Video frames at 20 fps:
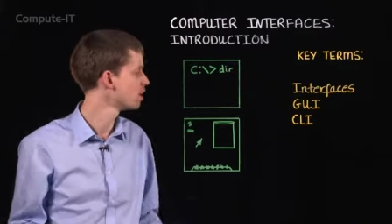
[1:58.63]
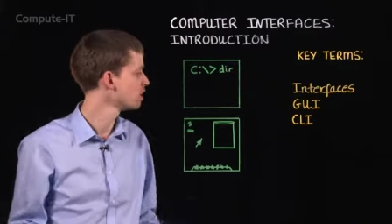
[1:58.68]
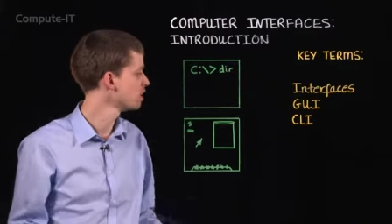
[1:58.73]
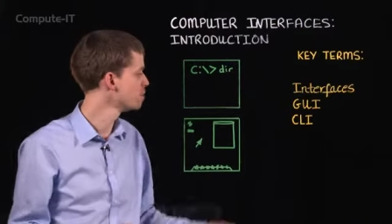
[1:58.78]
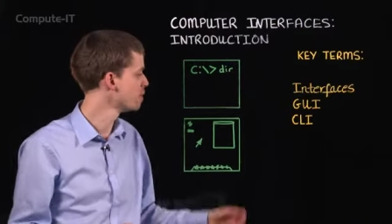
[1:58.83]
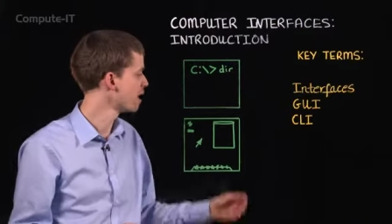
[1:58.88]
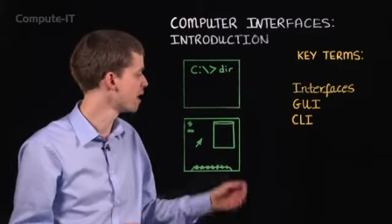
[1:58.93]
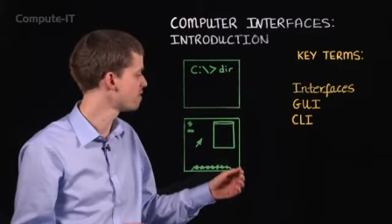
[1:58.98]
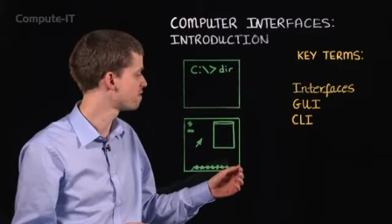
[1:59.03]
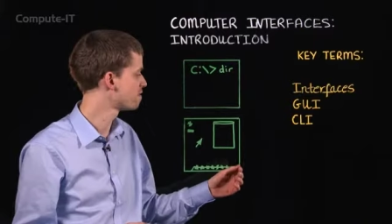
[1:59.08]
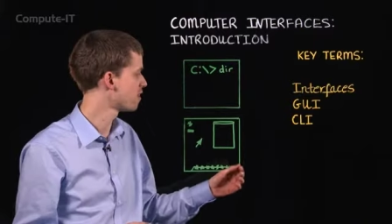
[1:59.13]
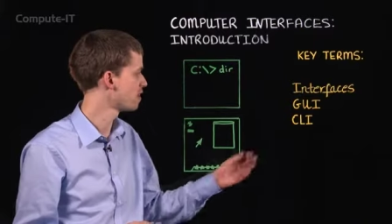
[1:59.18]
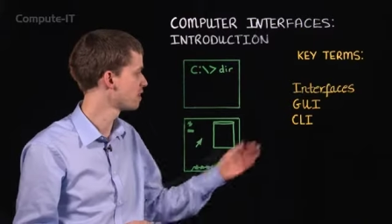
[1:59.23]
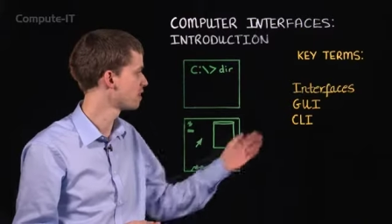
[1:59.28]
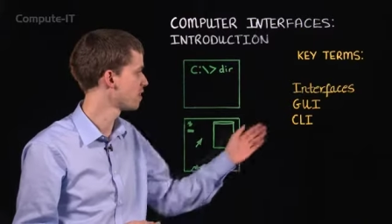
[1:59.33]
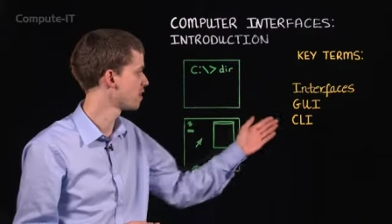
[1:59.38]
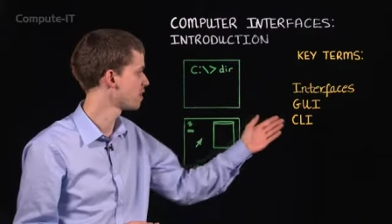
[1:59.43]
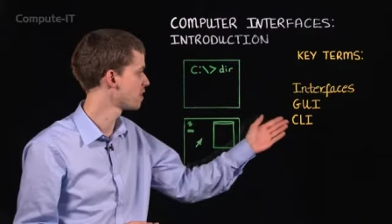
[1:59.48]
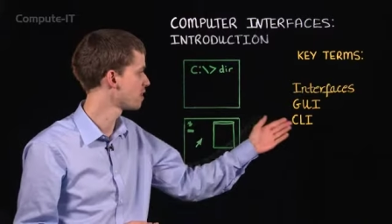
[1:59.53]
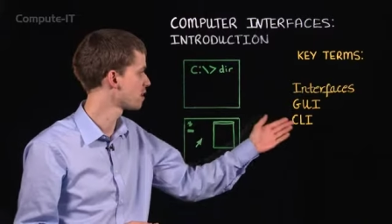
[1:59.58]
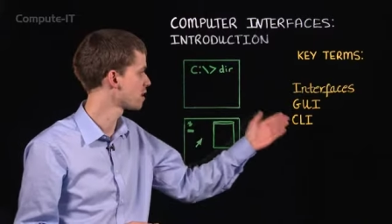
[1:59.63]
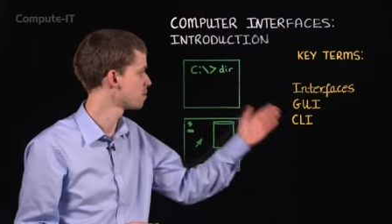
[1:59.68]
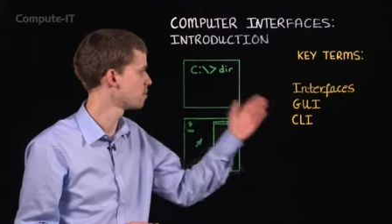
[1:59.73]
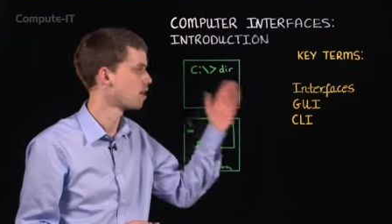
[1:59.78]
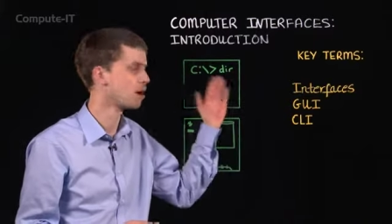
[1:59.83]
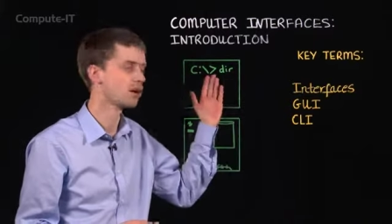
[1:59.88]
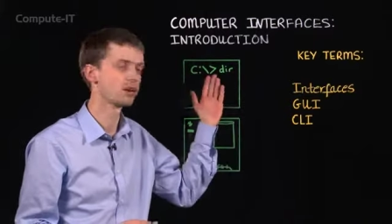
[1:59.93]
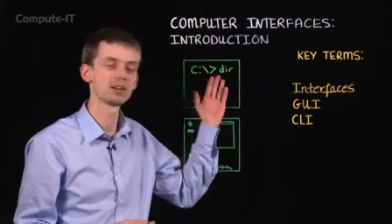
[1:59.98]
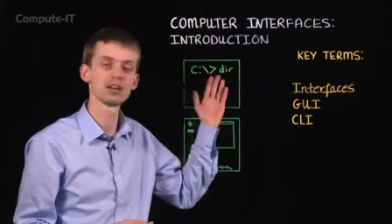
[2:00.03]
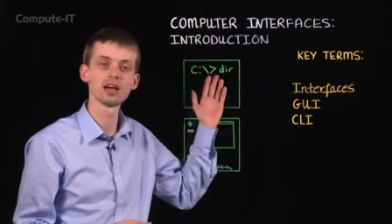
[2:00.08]
you may find that the
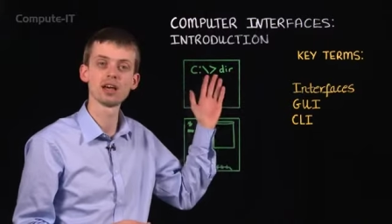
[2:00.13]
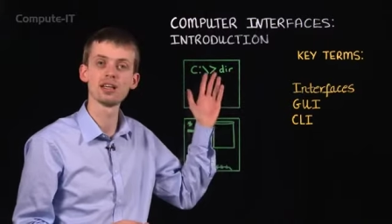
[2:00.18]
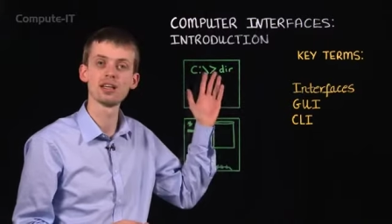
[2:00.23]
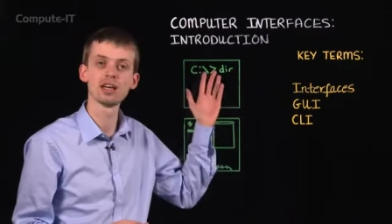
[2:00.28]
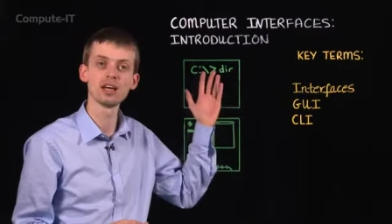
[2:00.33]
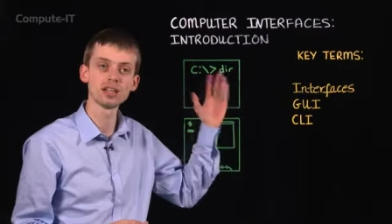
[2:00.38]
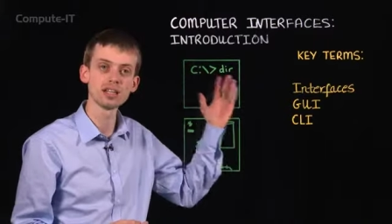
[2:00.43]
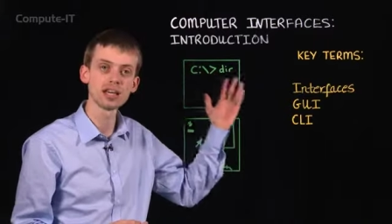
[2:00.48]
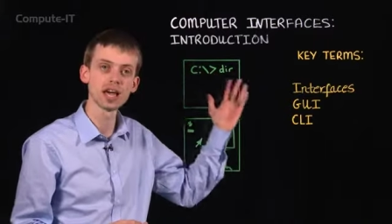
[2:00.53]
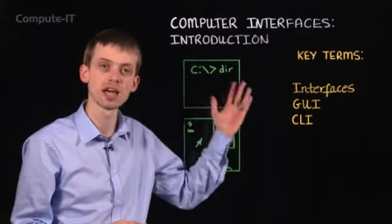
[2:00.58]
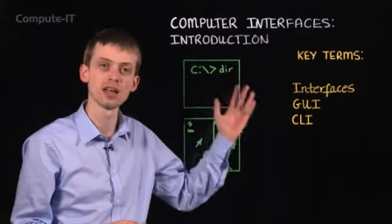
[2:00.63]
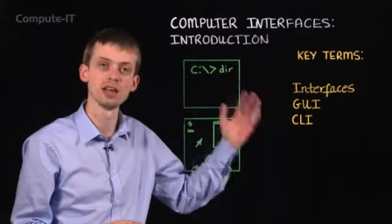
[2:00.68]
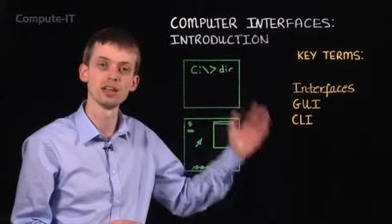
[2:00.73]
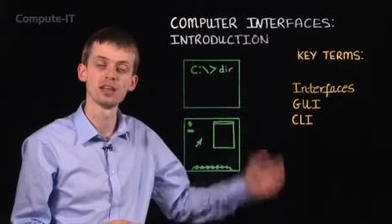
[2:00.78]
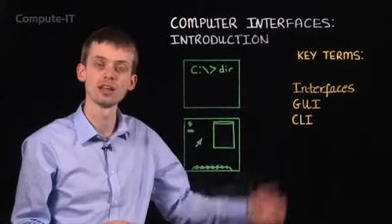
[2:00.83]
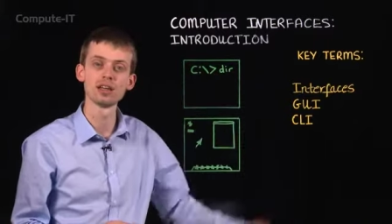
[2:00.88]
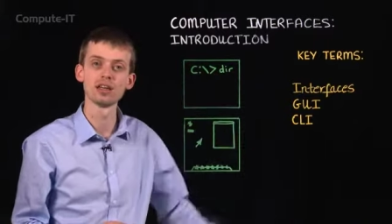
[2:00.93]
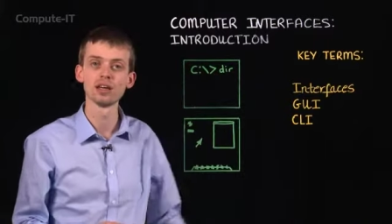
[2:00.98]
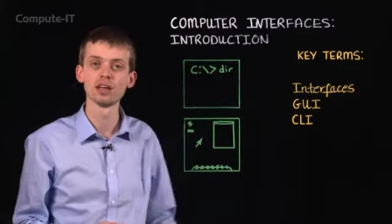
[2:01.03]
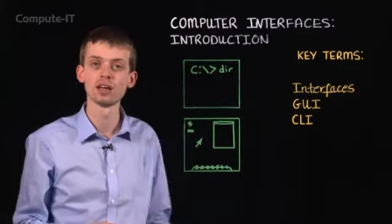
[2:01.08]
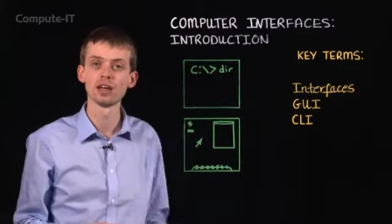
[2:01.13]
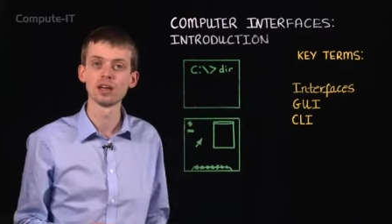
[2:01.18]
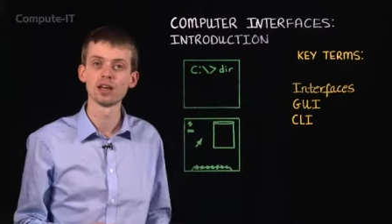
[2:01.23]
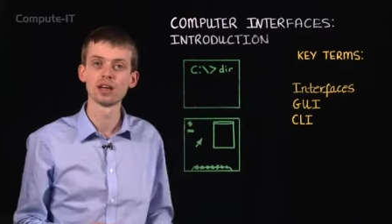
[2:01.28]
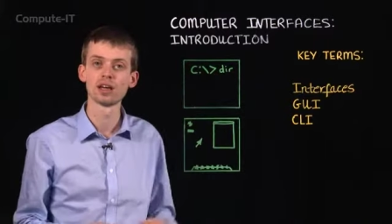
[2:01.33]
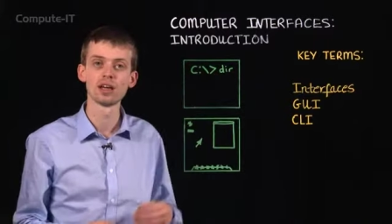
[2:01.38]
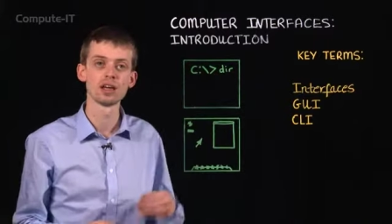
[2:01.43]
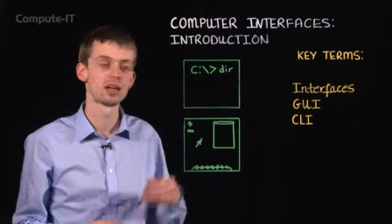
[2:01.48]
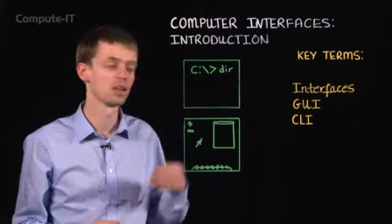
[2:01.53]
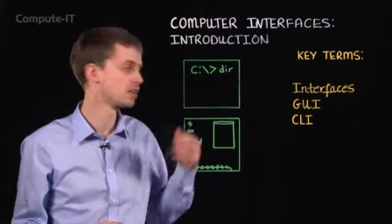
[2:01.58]
command line, again,
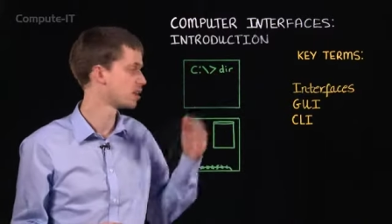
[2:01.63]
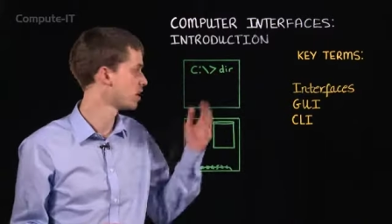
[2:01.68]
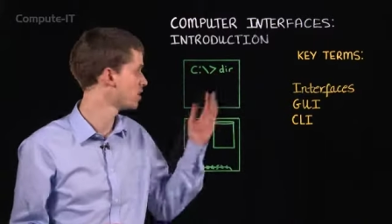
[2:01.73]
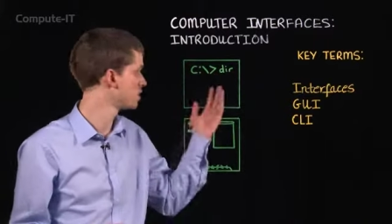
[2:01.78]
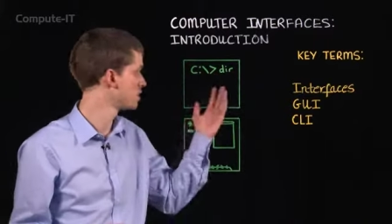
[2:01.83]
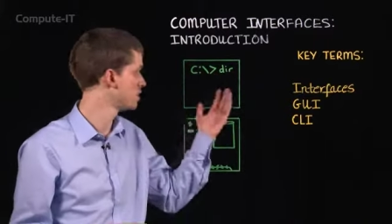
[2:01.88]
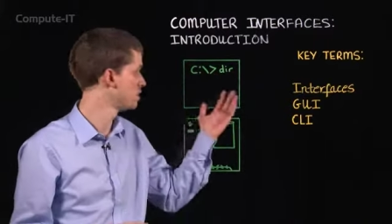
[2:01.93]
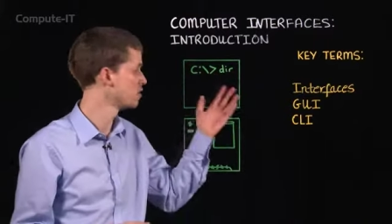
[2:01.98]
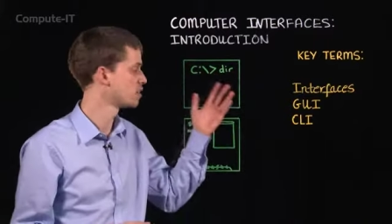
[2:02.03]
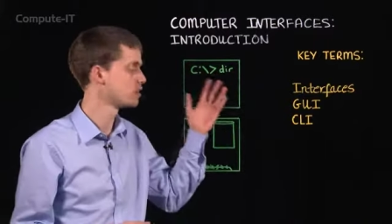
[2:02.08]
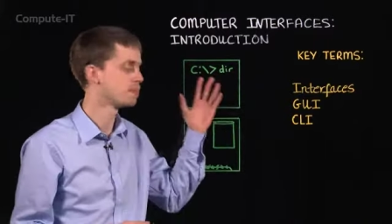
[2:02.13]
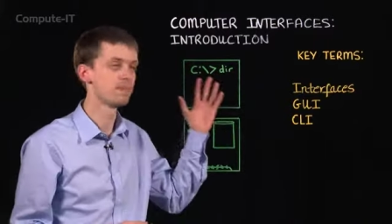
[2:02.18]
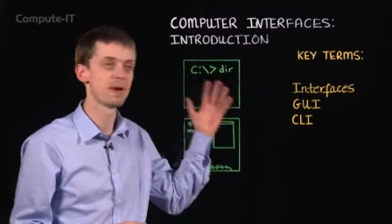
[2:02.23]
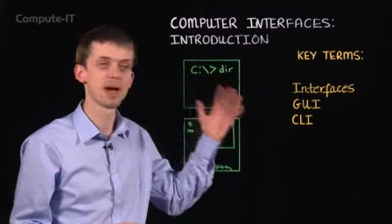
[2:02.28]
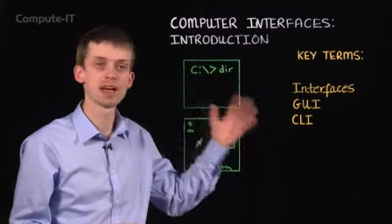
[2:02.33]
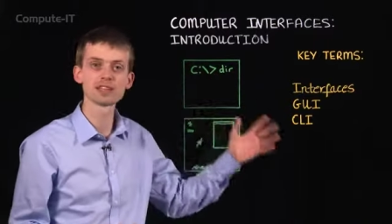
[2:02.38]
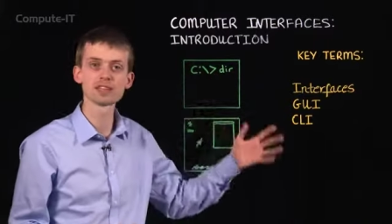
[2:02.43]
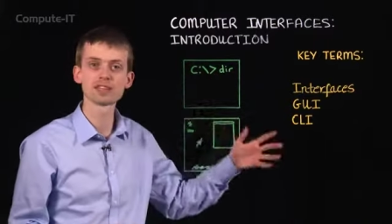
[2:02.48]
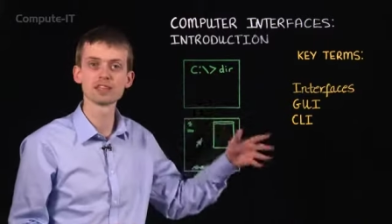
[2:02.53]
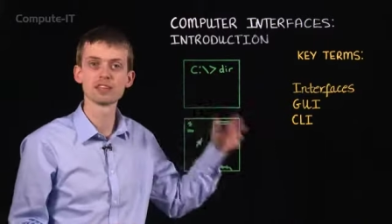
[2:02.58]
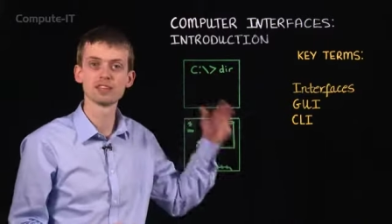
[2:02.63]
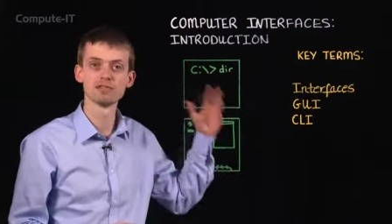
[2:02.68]
gives you the best